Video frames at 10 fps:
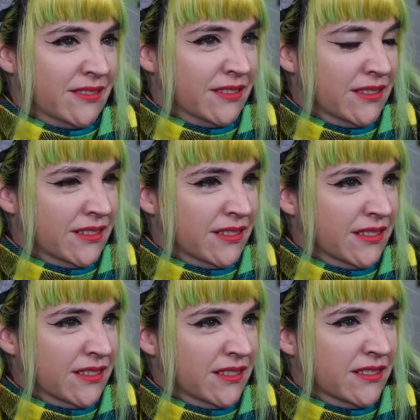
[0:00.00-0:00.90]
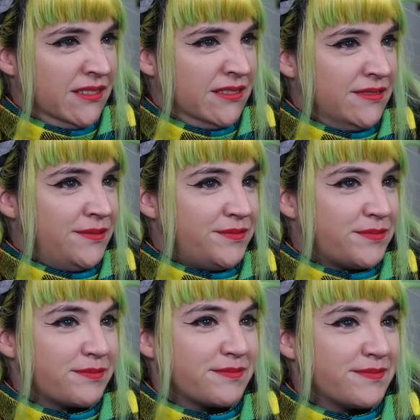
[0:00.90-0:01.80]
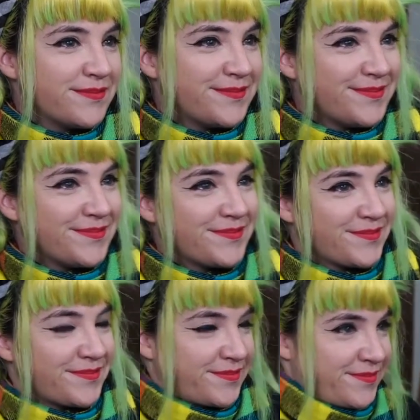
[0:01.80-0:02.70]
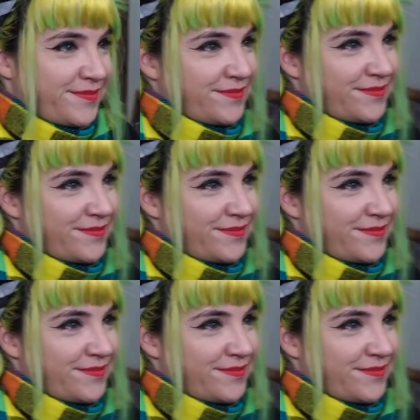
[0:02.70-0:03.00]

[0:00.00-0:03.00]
This person isn't speaking.